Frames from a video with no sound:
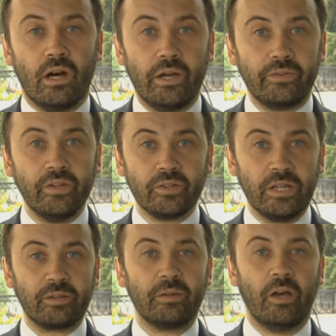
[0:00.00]
I think
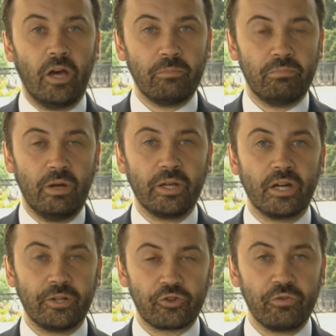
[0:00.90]
that uh, my
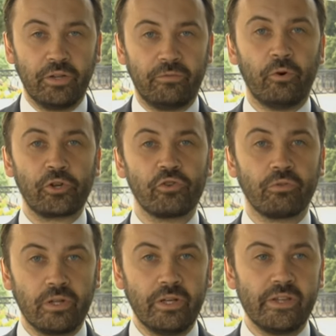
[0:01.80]
country,
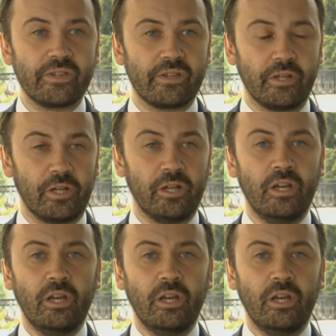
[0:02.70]
unfortunately, is uh,